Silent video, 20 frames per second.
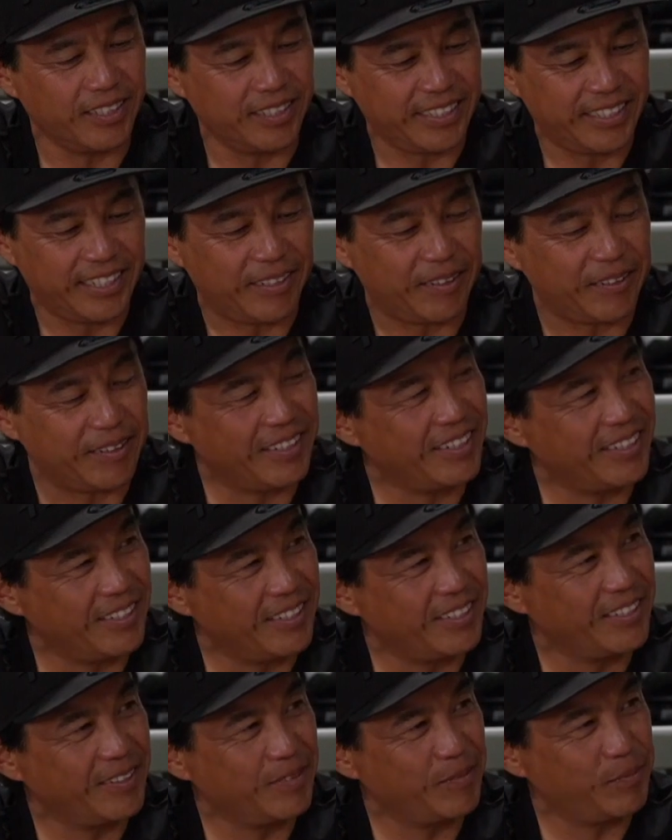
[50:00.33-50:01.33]
on that
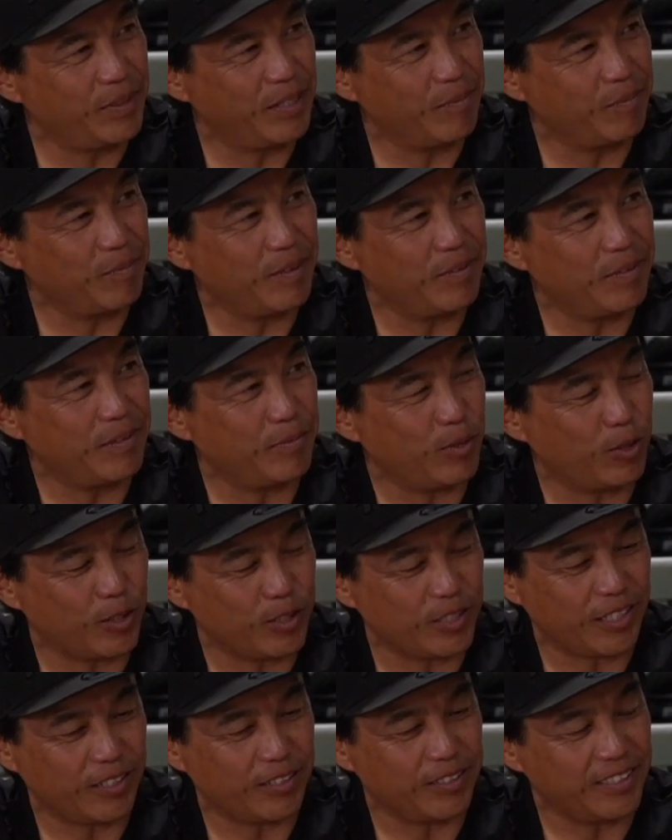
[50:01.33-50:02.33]
BMW
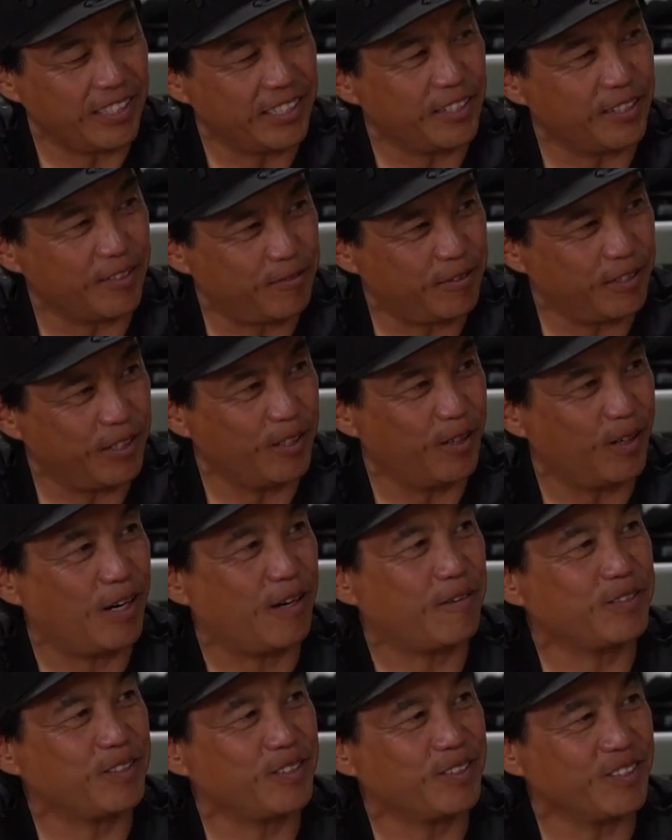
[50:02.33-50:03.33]
motorcycle than your fellow
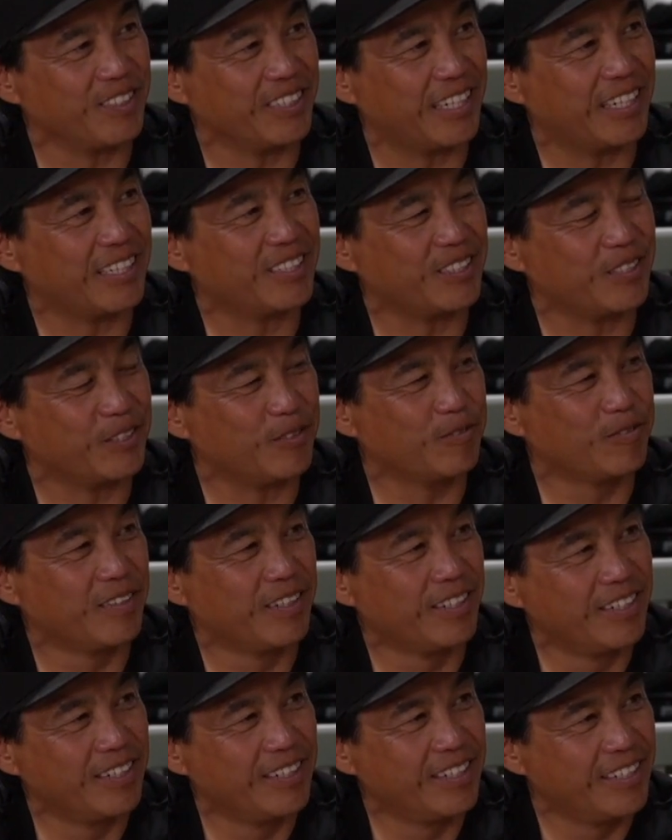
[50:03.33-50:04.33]
officers, I assume.
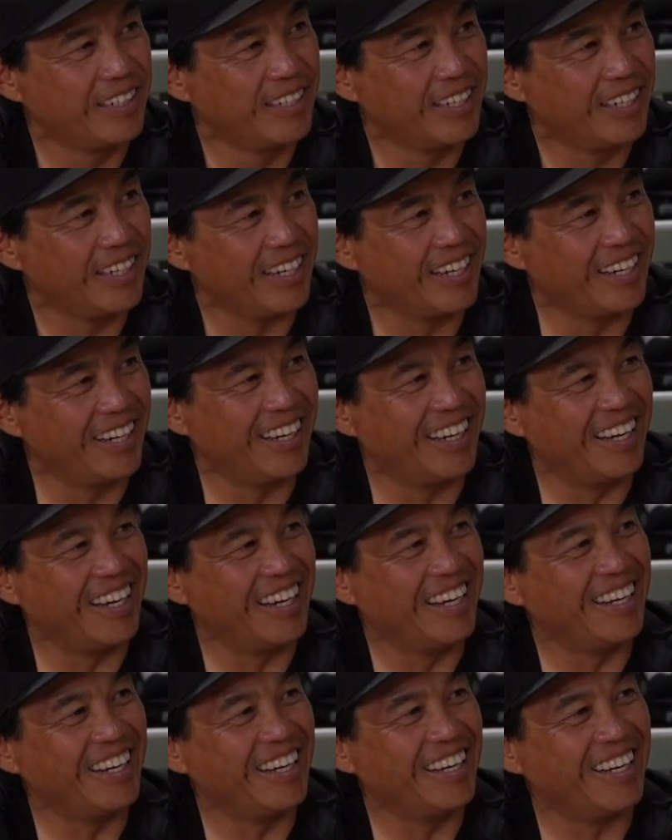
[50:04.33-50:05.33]
Uh,
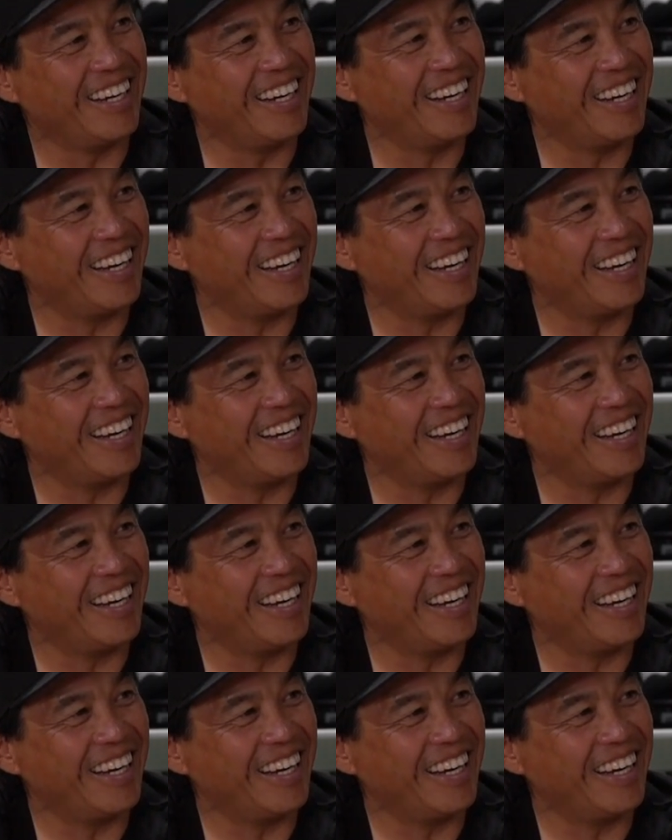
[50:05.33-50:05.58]
yeah.